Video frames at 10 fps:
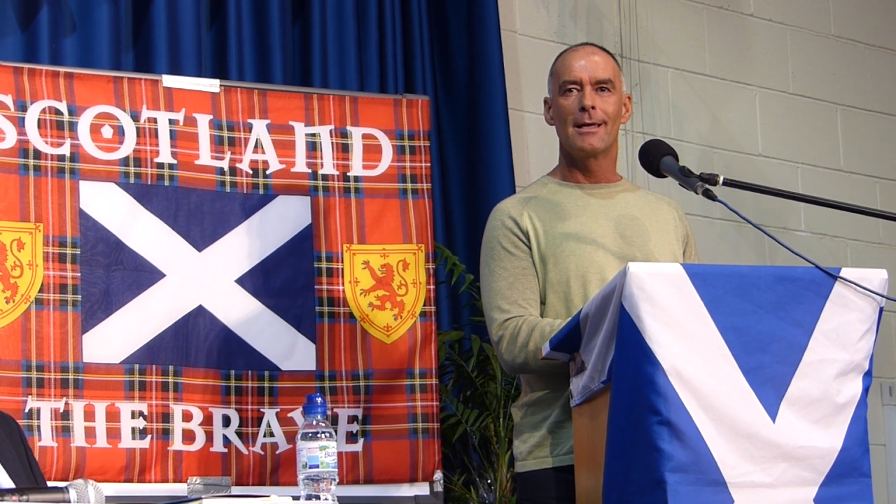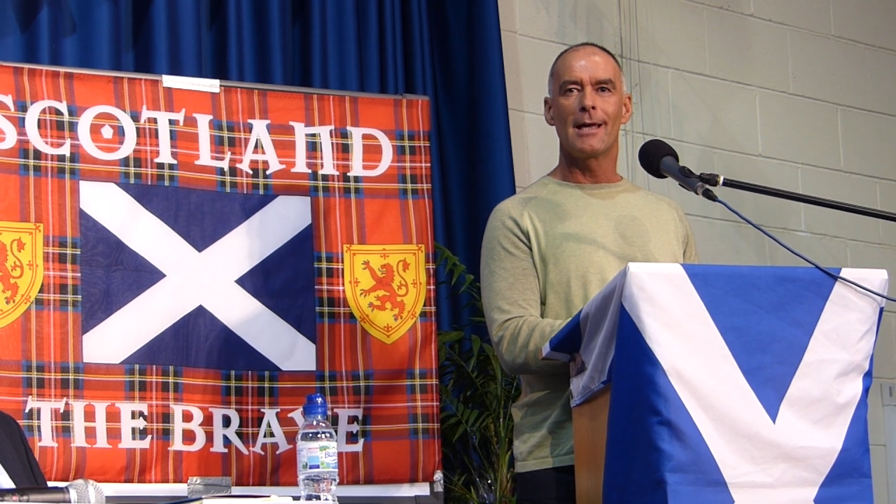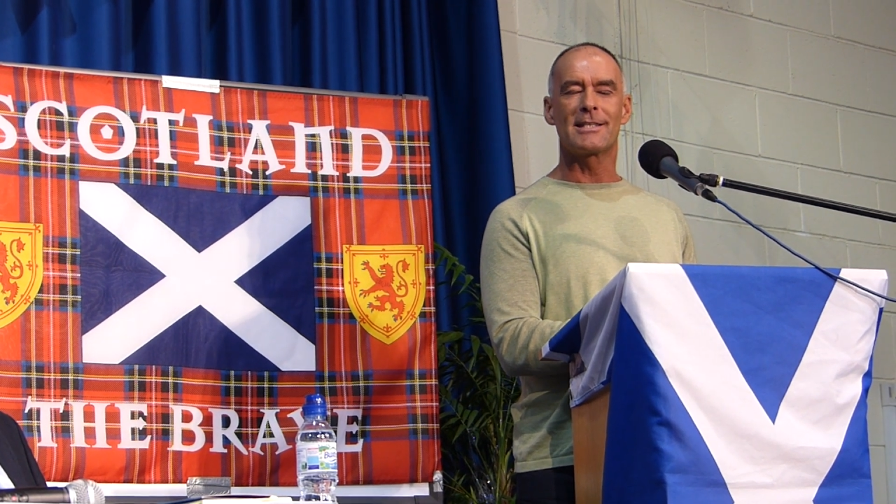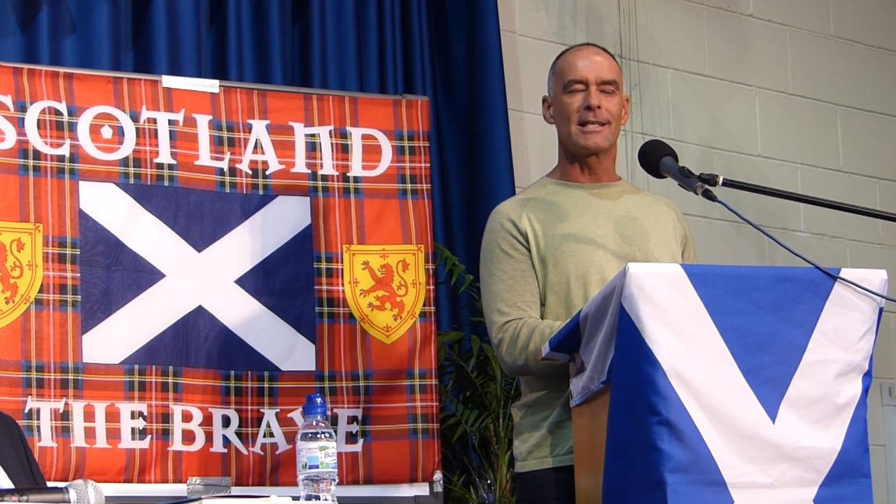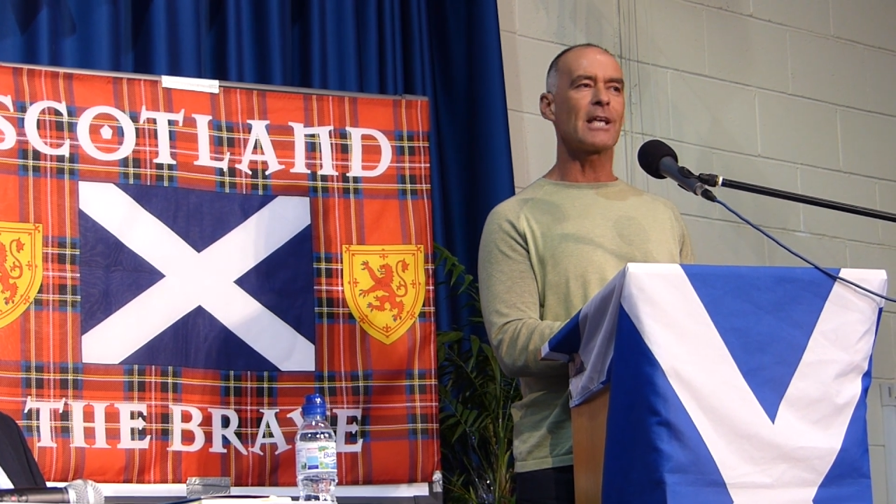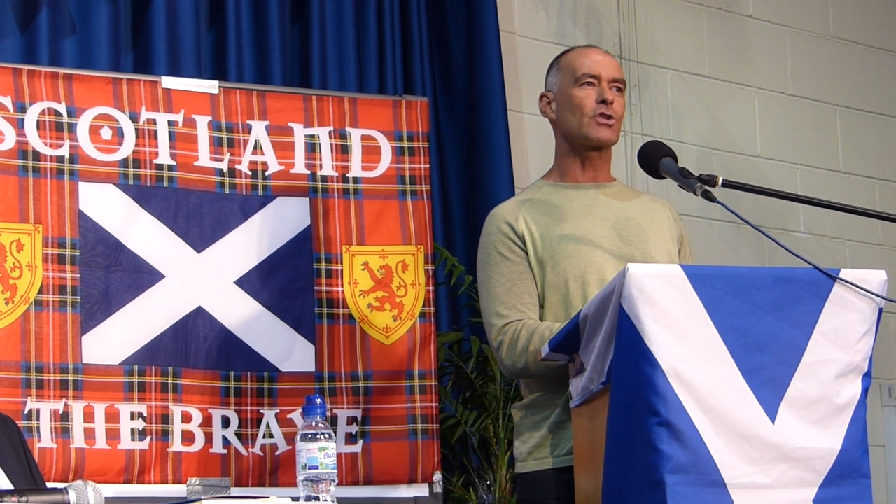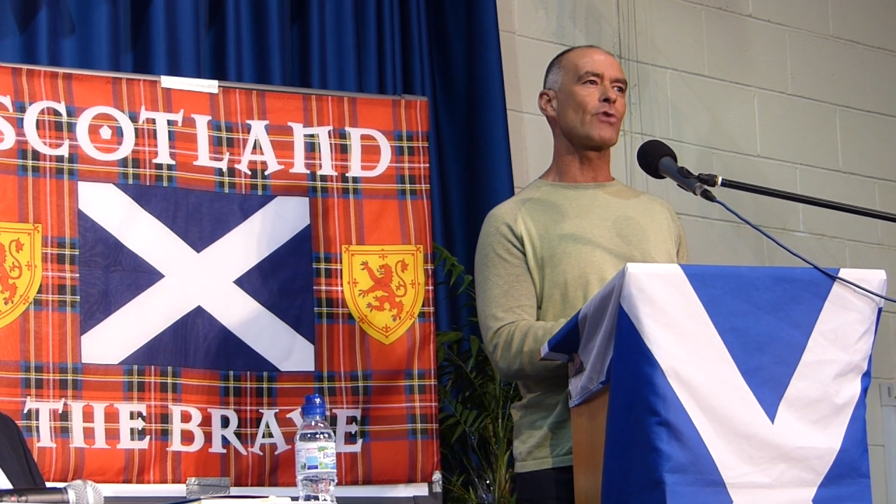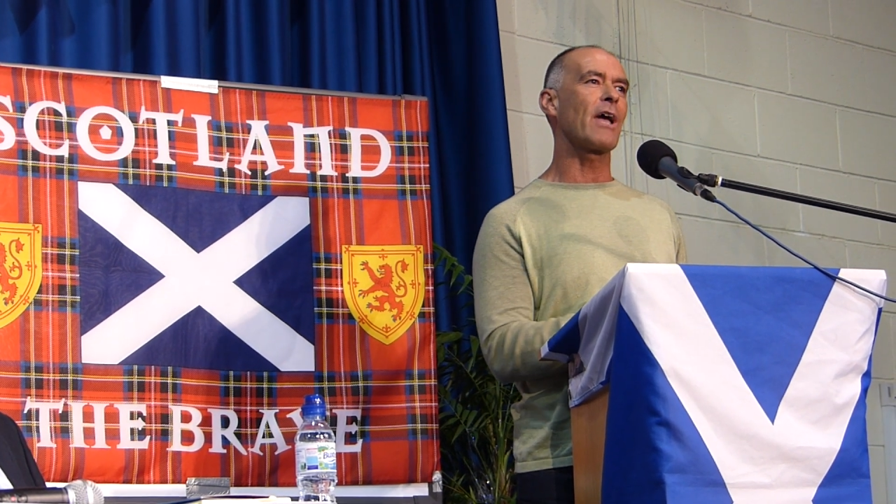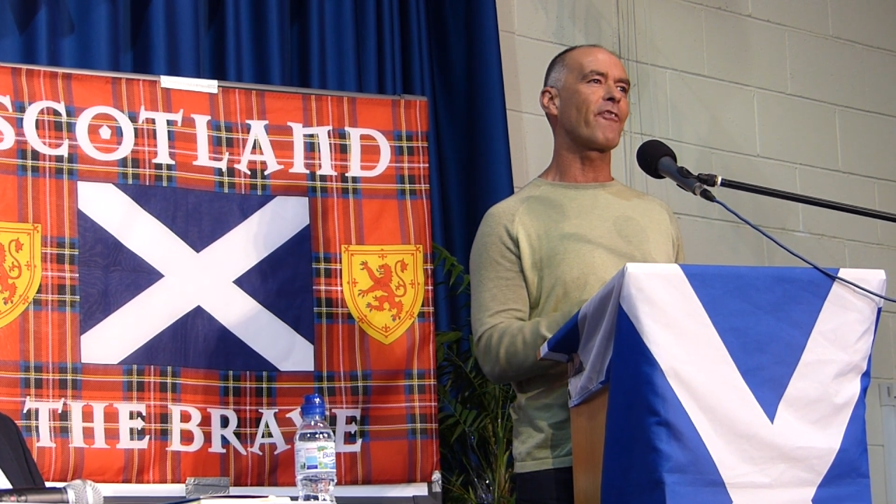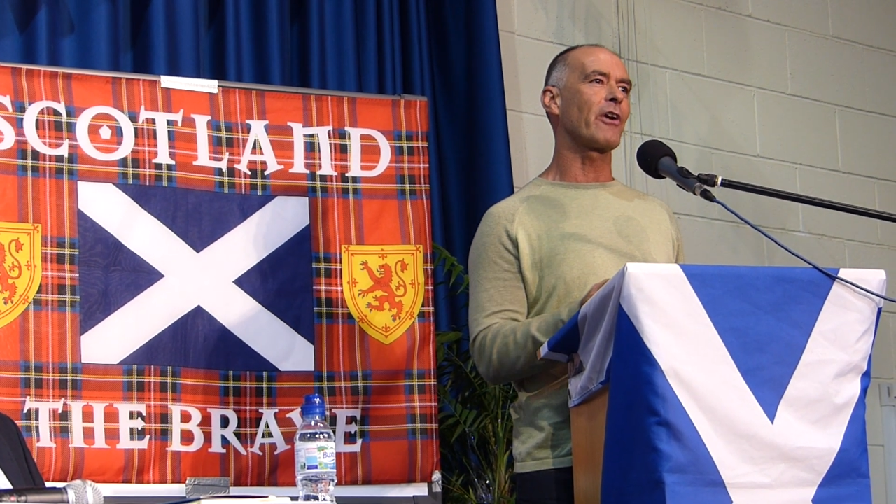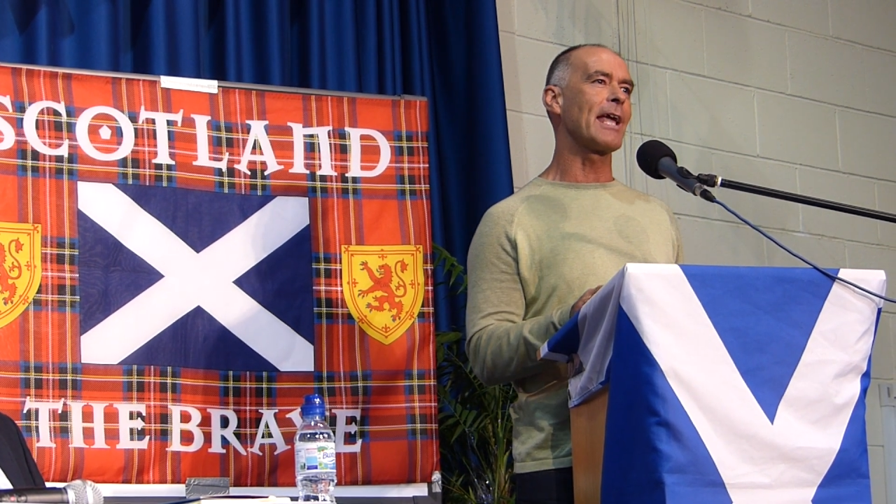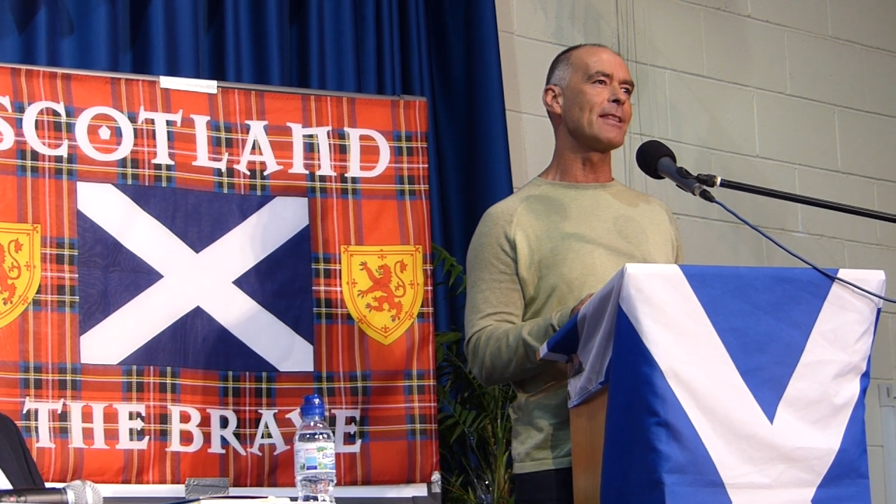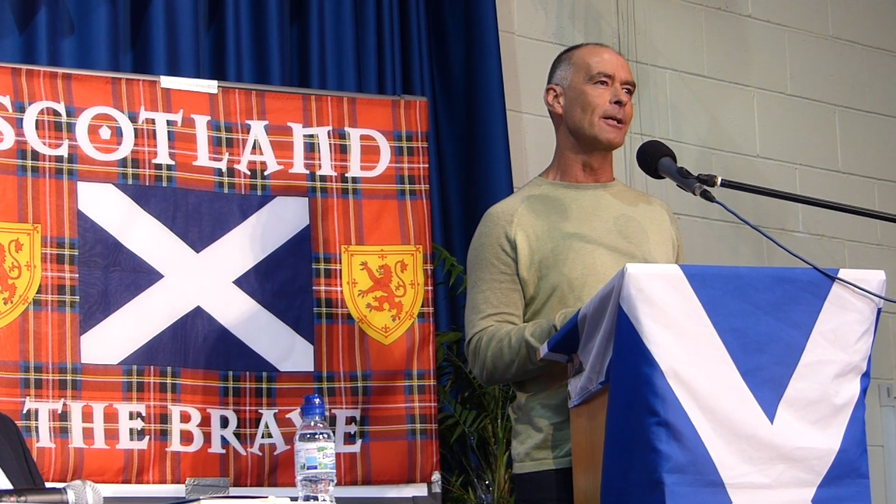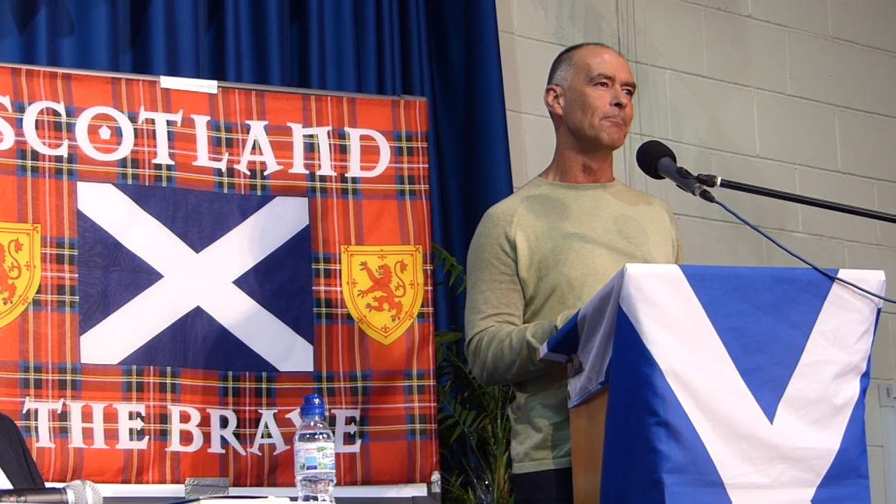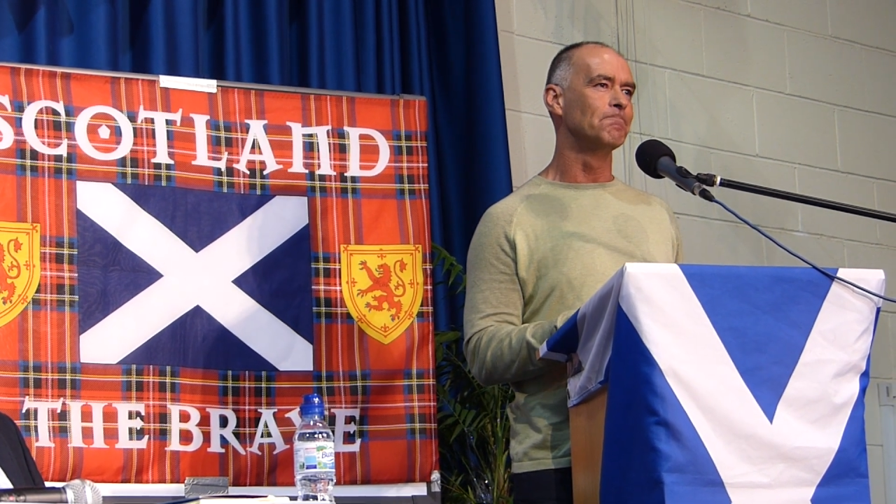is that this
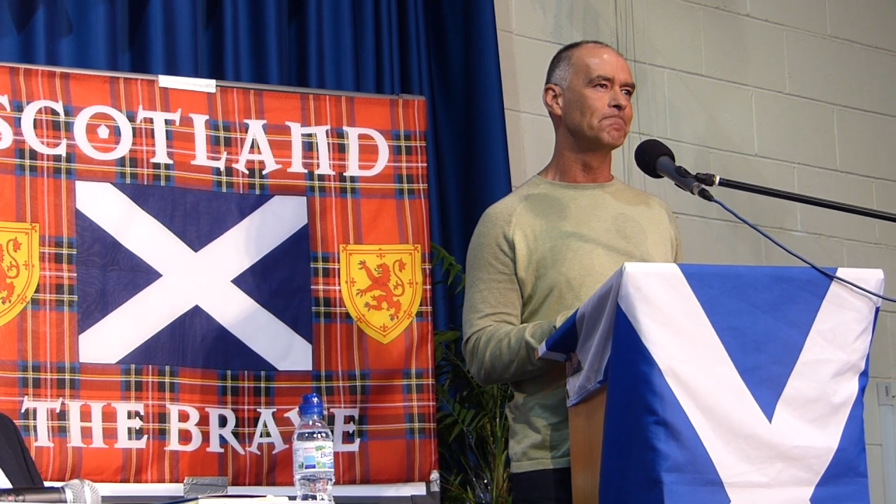referendum